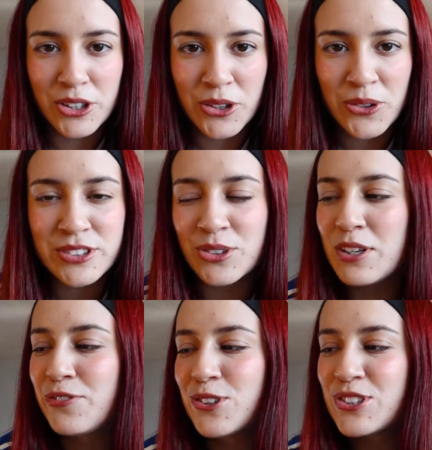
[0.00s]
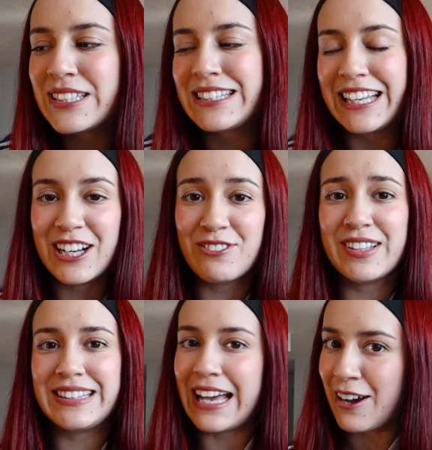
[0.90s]
you know? So if you just think of
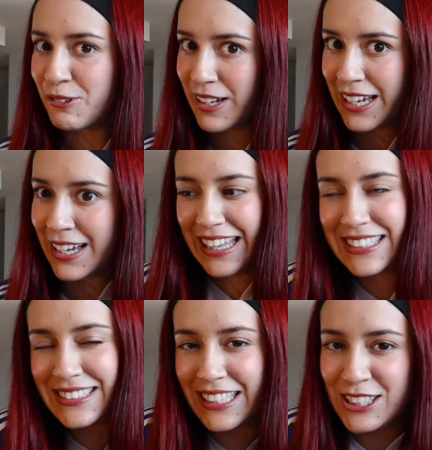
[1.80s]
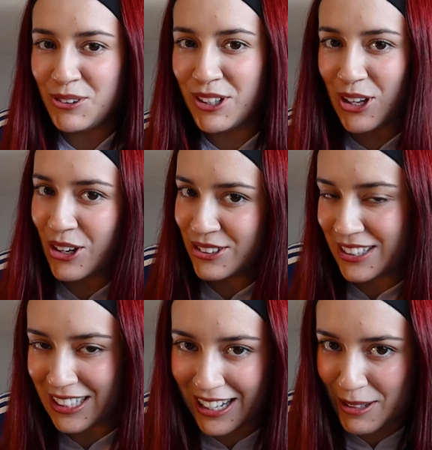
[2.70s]
it that way, like $600 is a
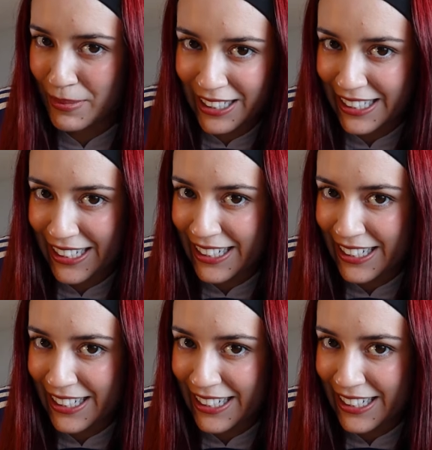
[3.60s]
lot of money.